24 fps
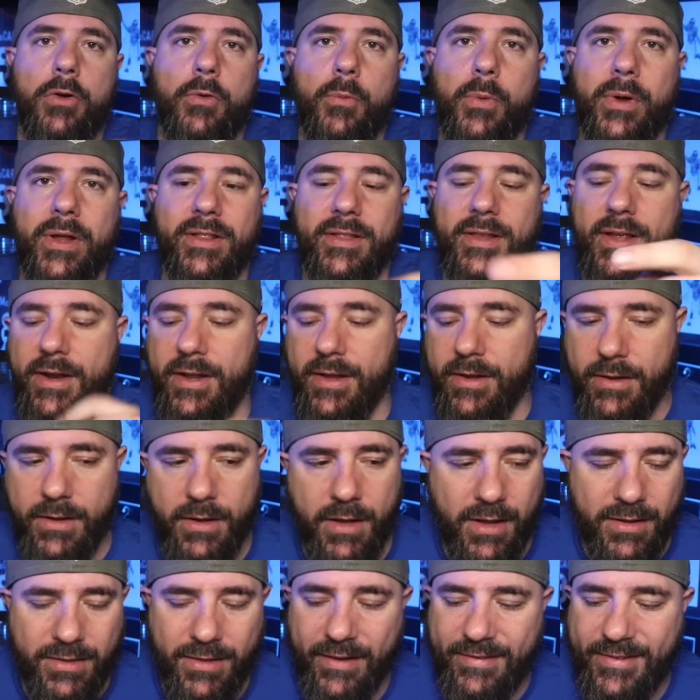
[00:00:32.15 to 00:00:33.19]
We did it.
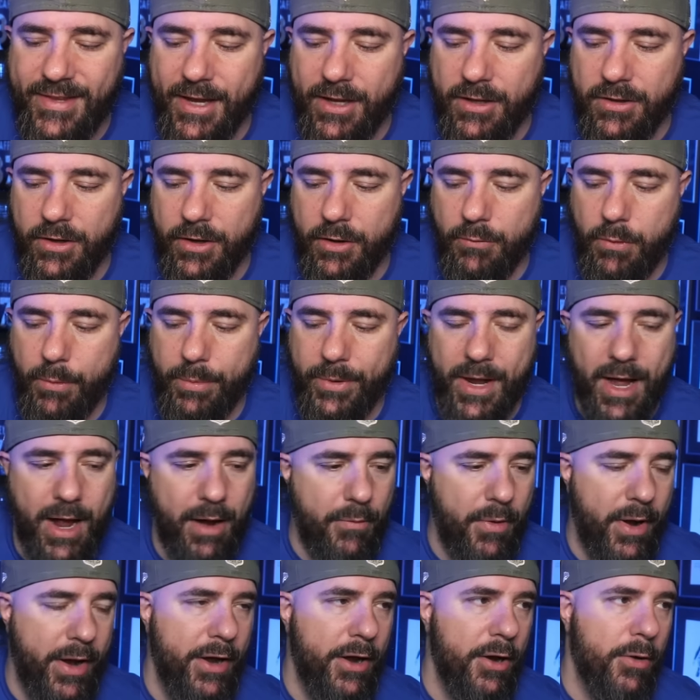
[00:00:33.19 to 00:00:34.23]
Let's take a look at what we
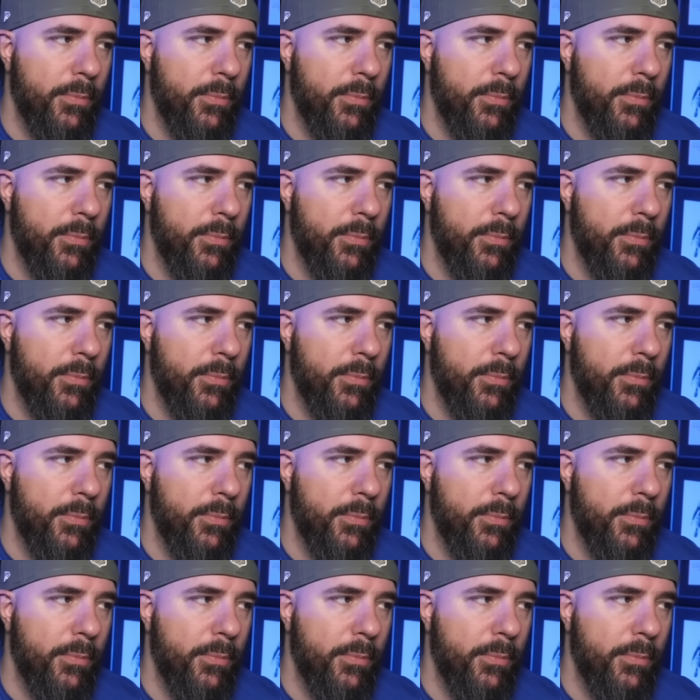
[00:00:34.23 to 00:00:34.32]
got right here,